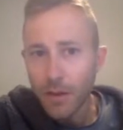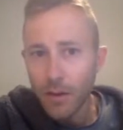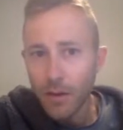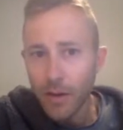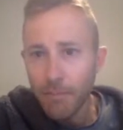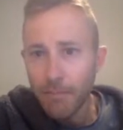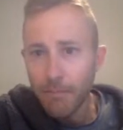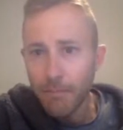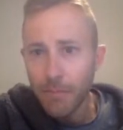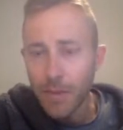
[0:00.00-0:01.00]
All right?
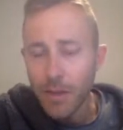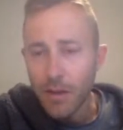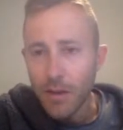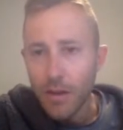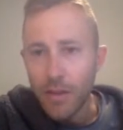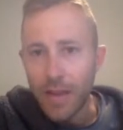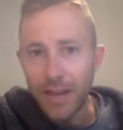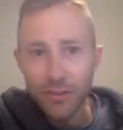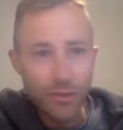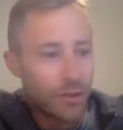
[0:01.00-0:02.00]

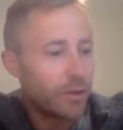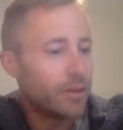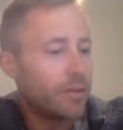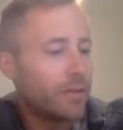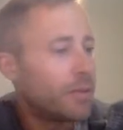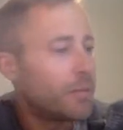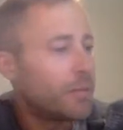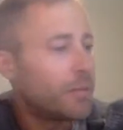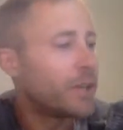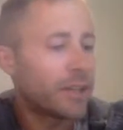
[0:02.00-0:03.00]
That is the
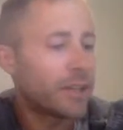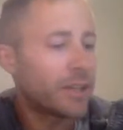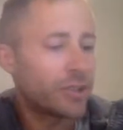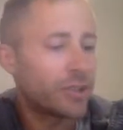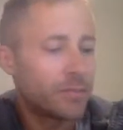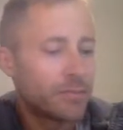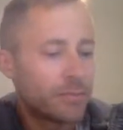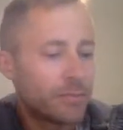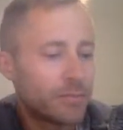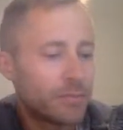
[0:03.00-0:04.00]
prediction
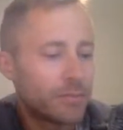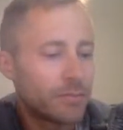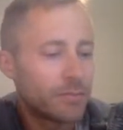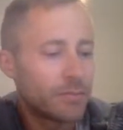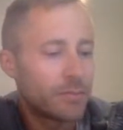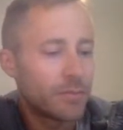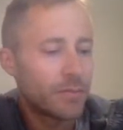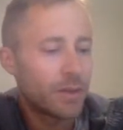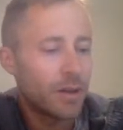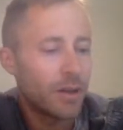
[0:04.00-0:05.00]

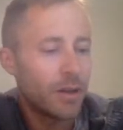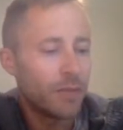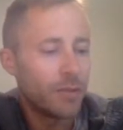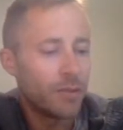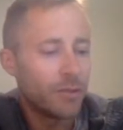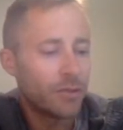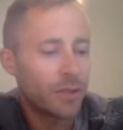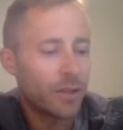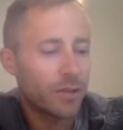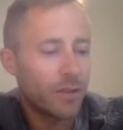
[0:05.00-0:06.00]
of Newton's
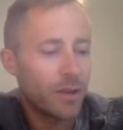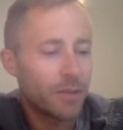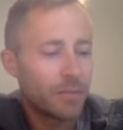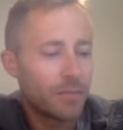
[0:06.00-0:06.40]
second law.